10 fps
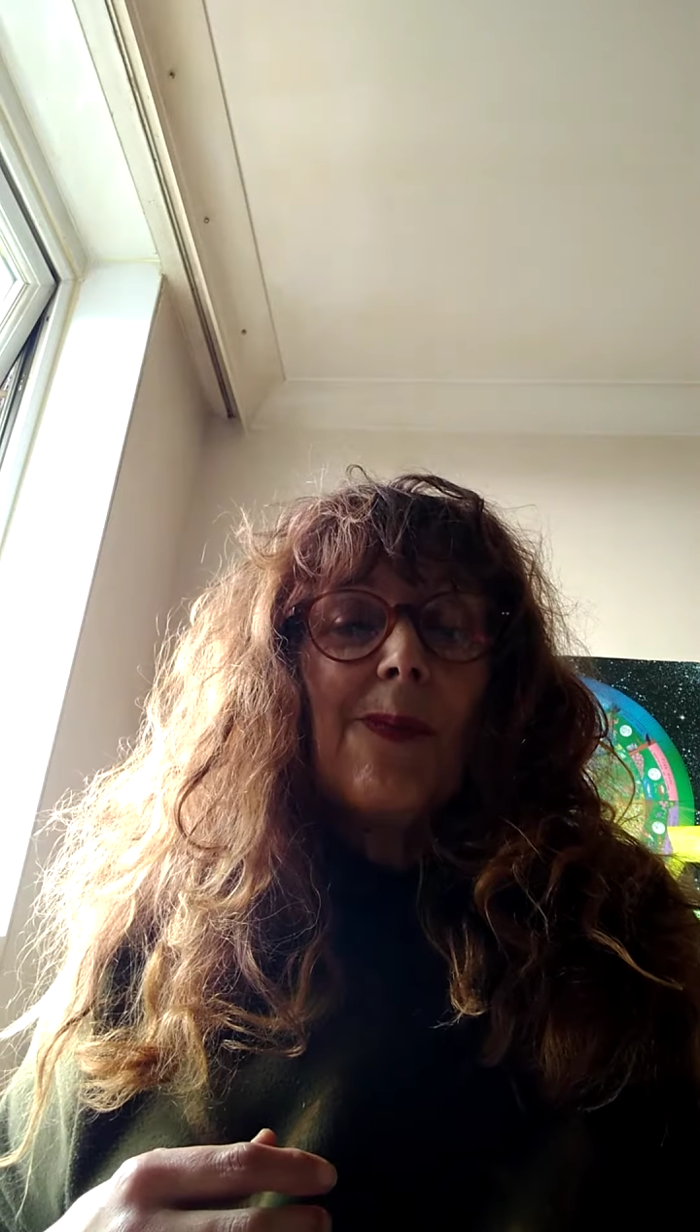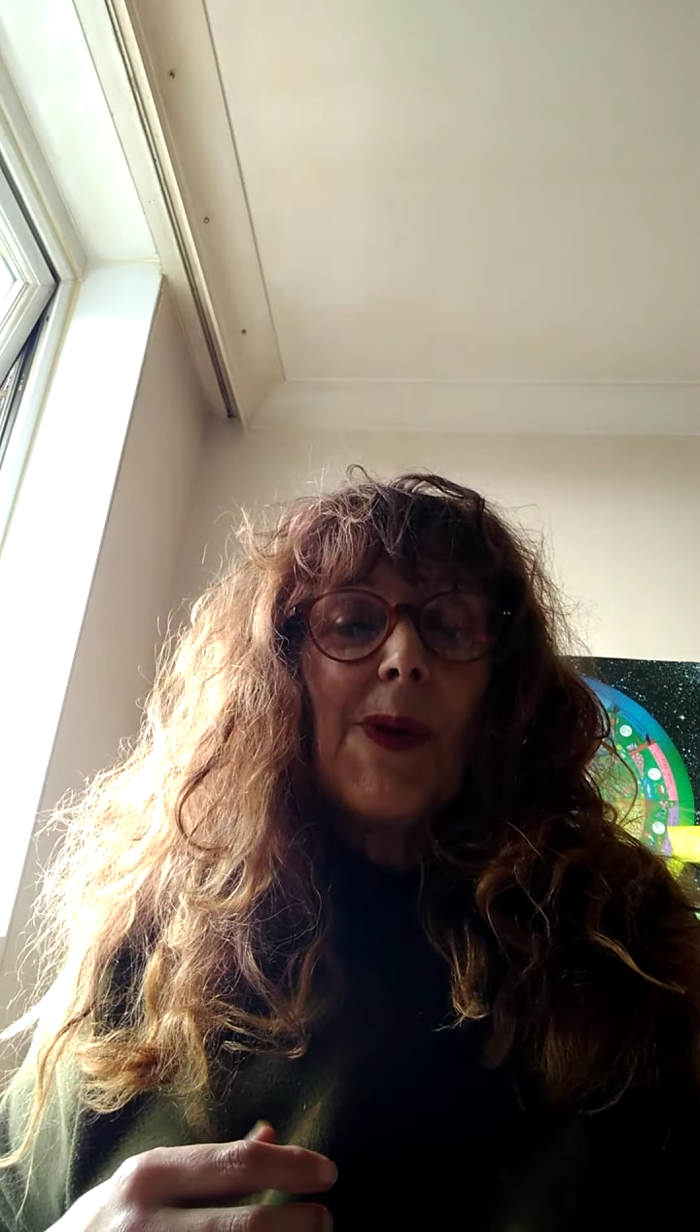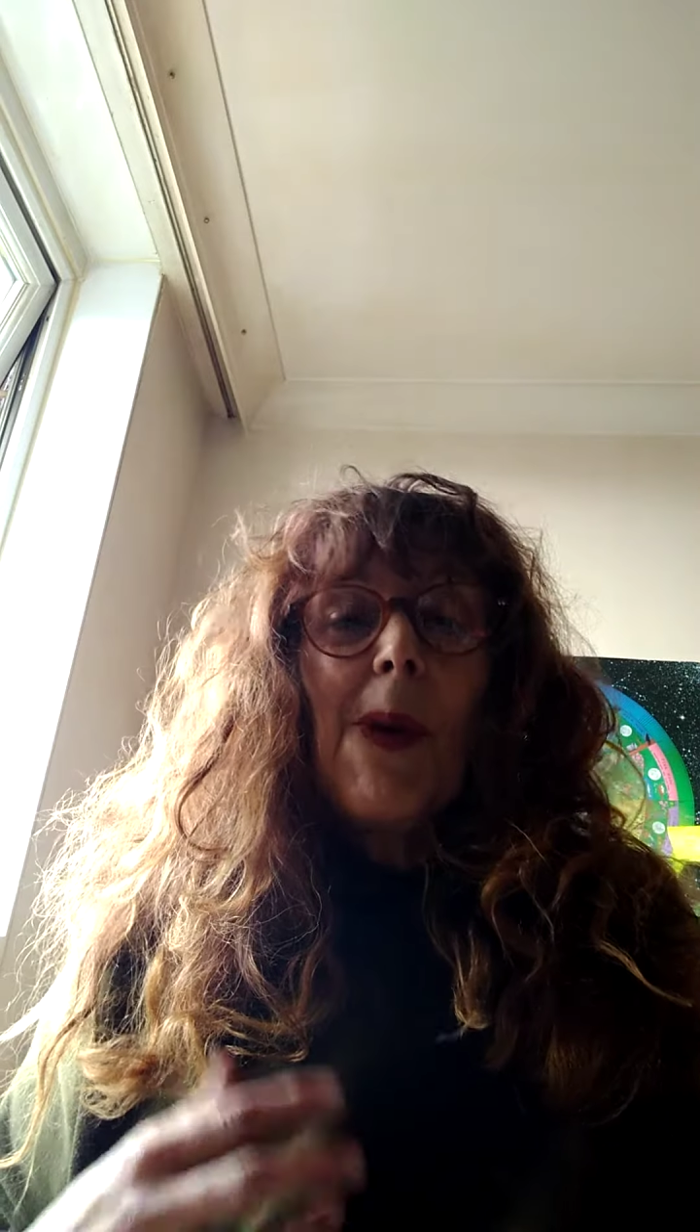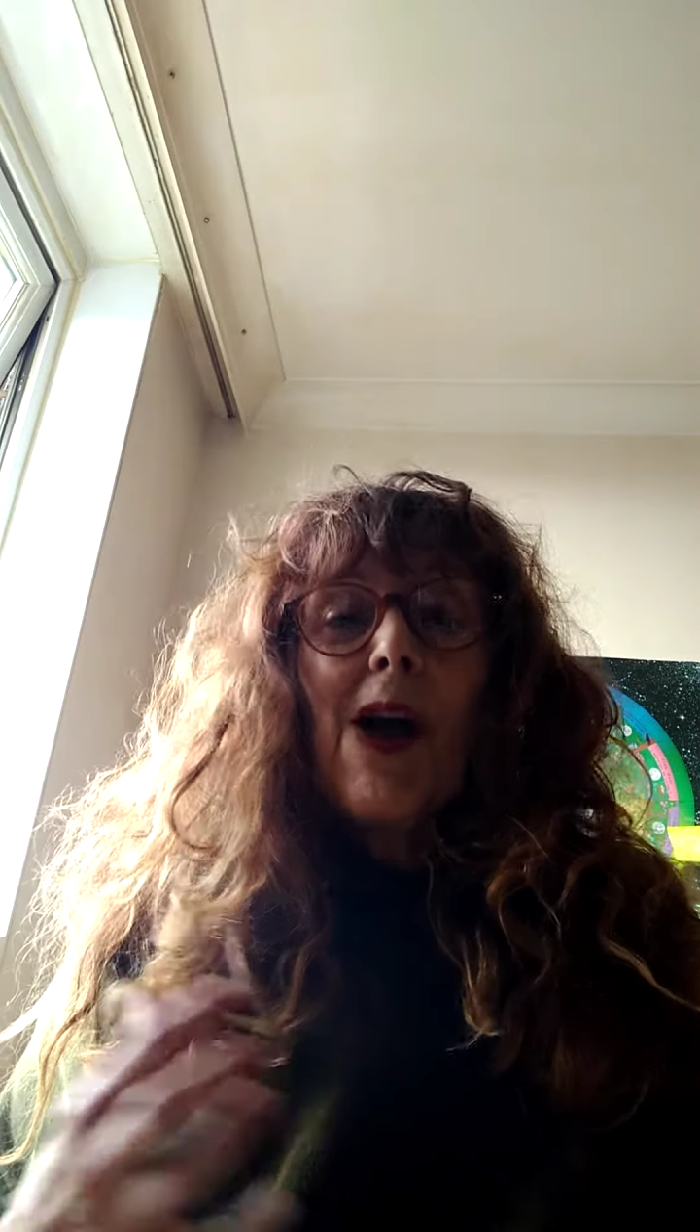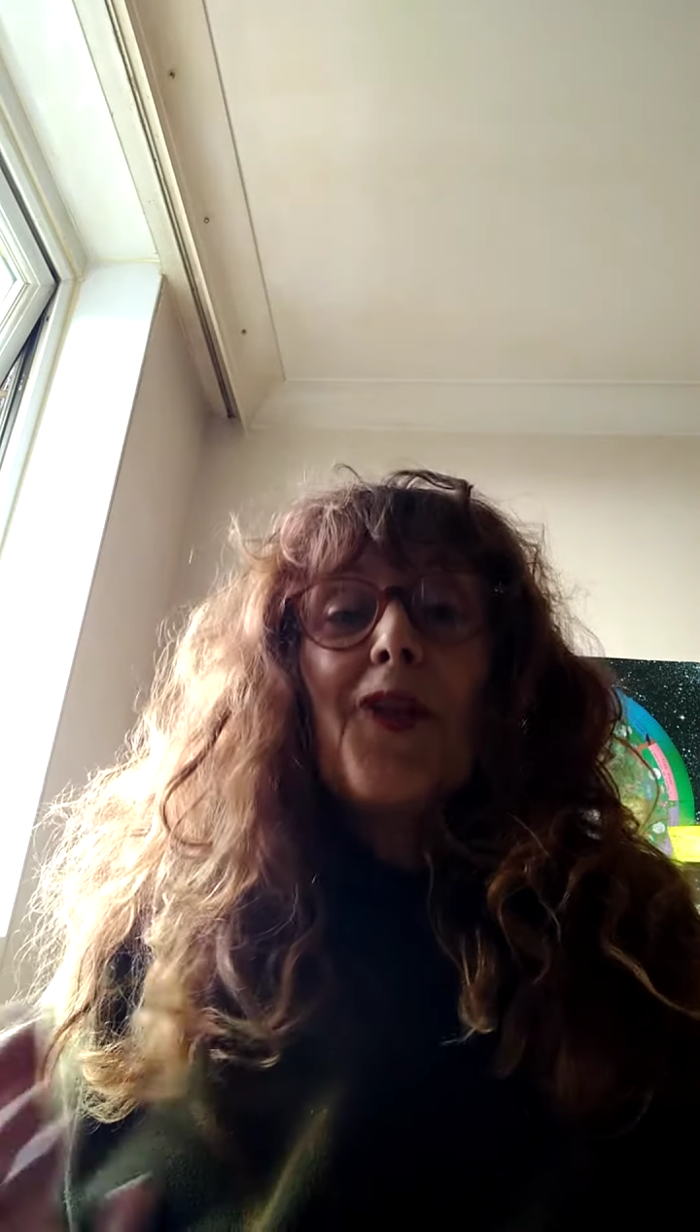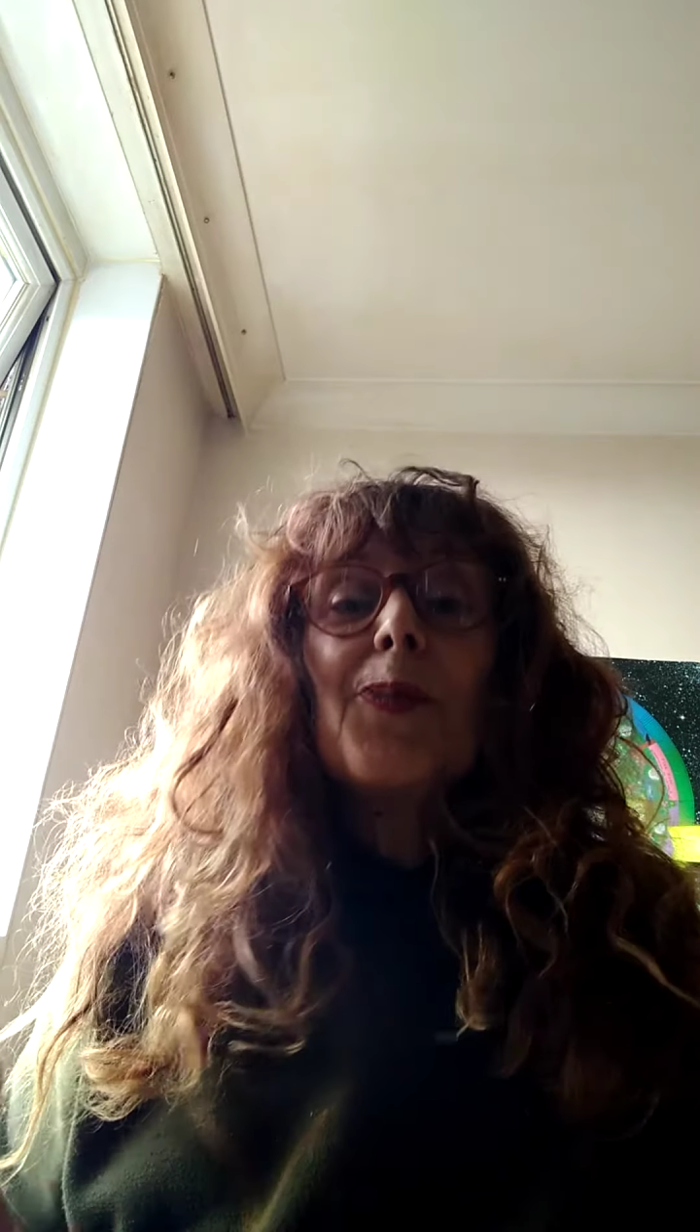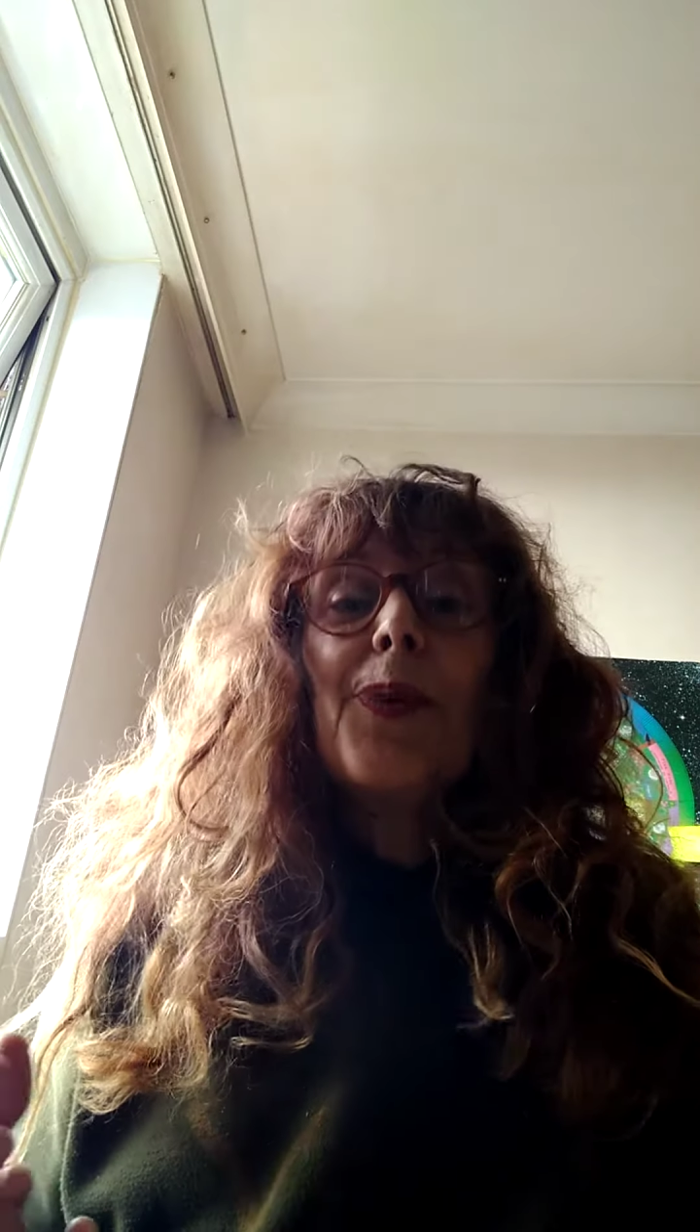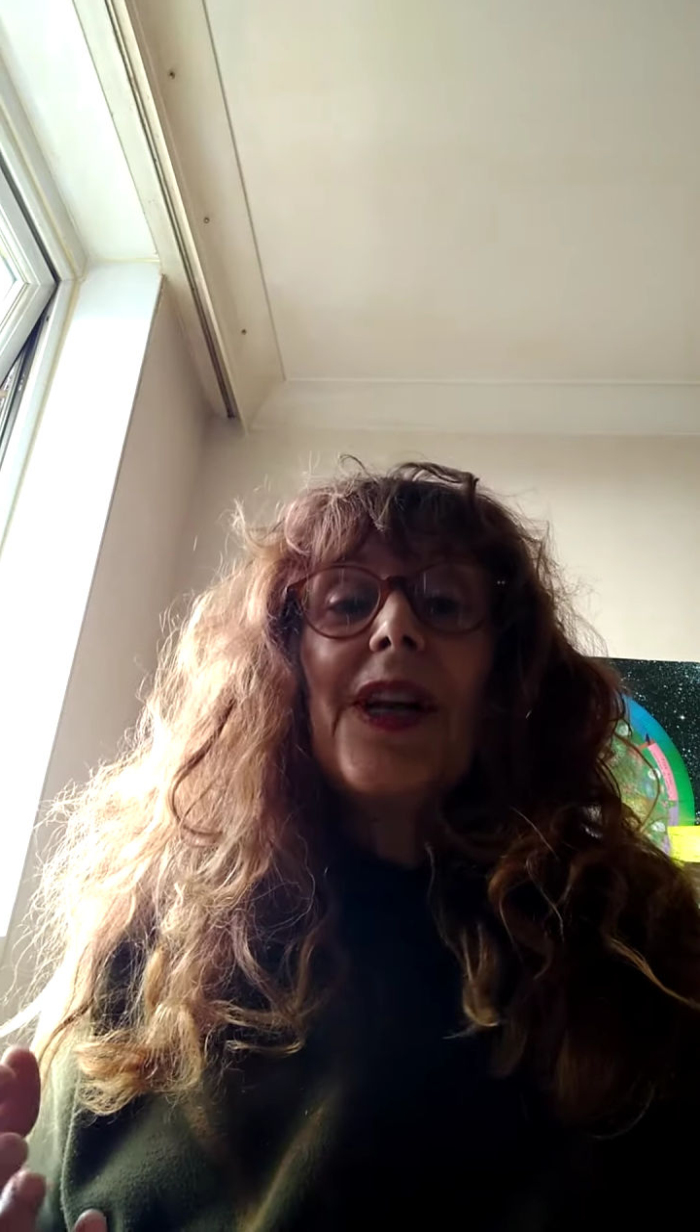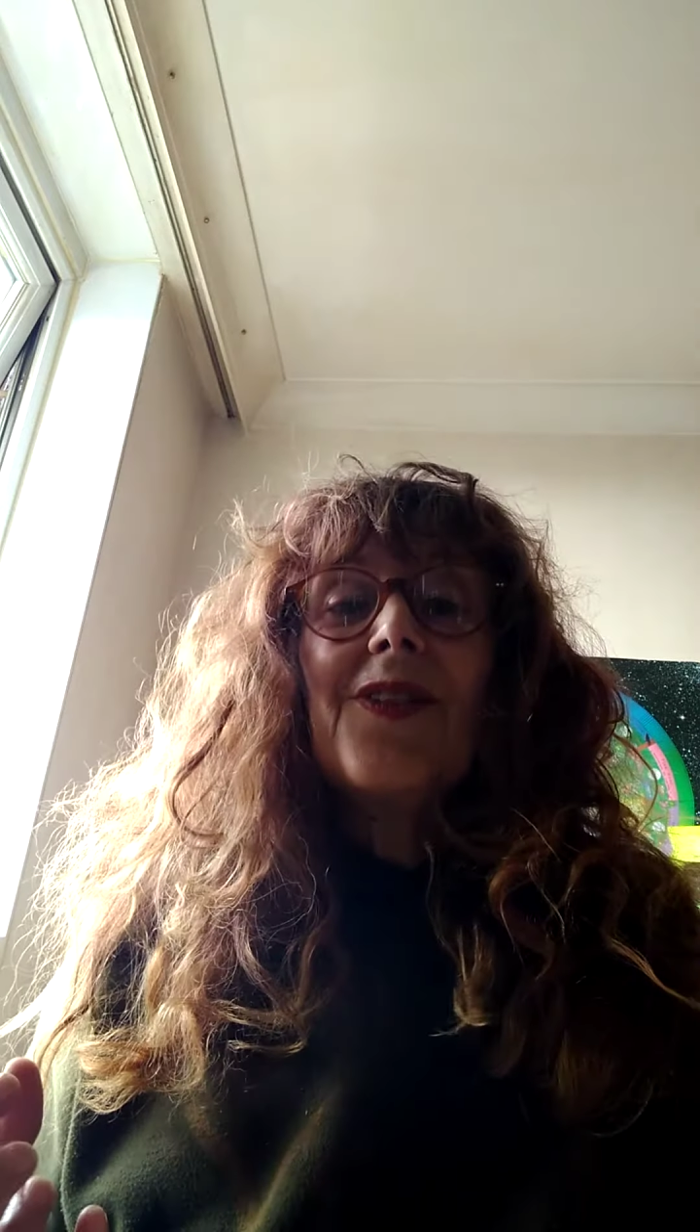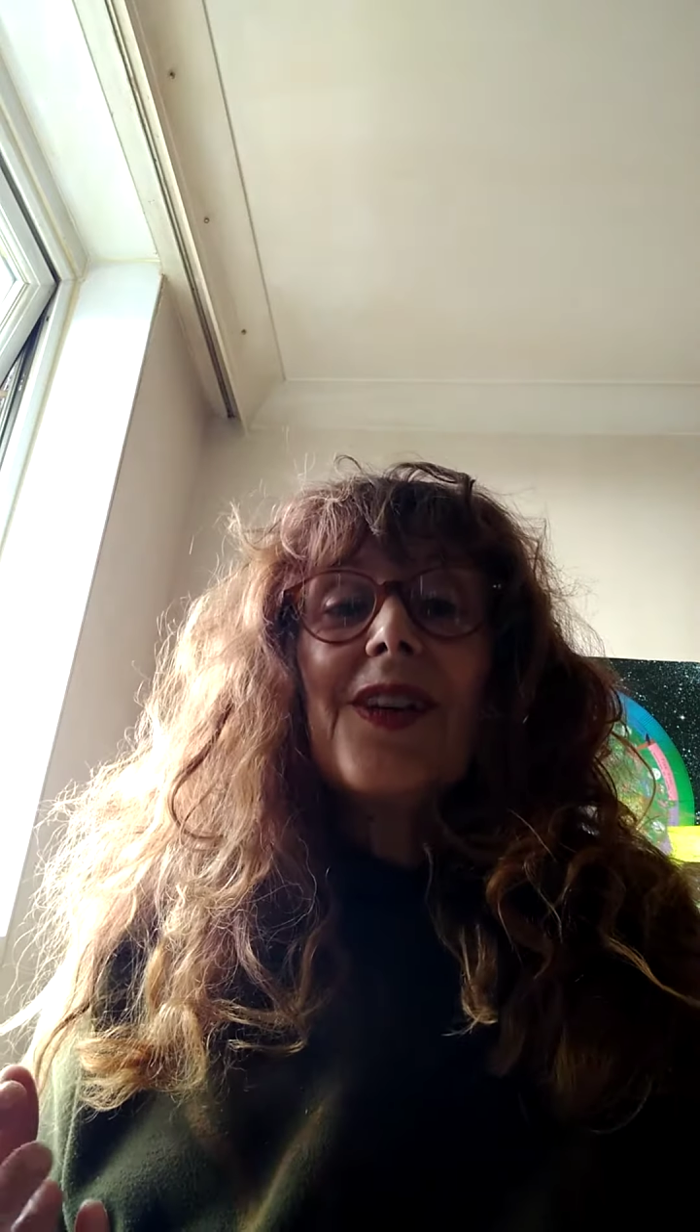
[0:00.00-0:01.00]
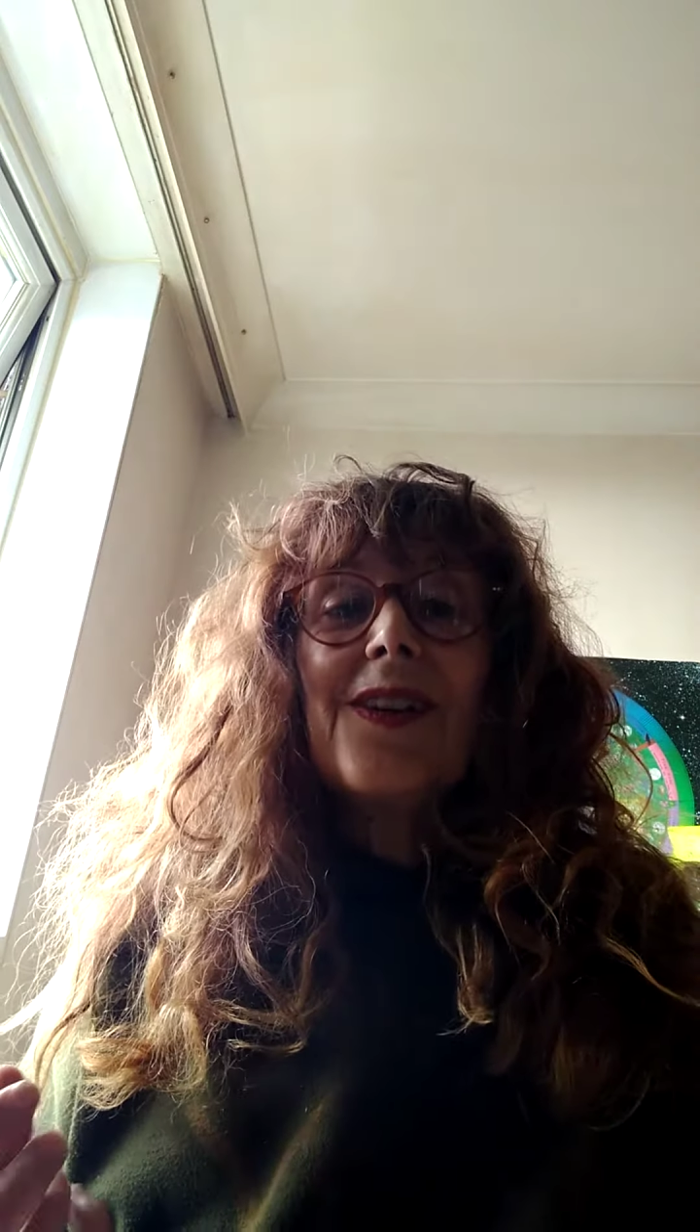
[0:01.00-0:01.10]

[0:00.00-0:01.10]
the Myers-Briggs